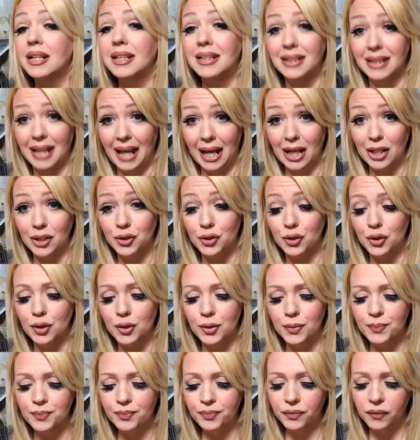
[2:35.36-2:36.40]

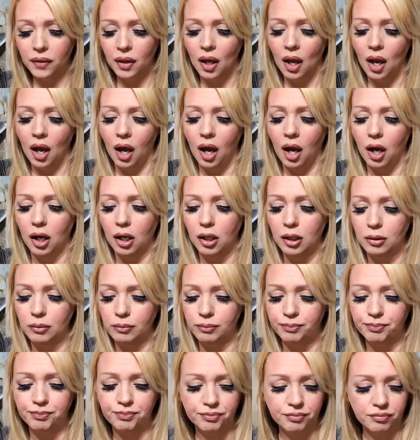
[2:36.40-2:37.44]
natural.
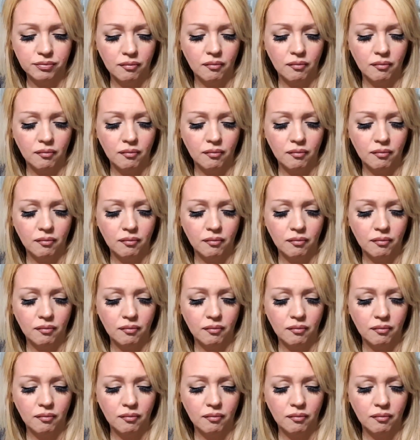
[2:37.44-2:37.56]
Um,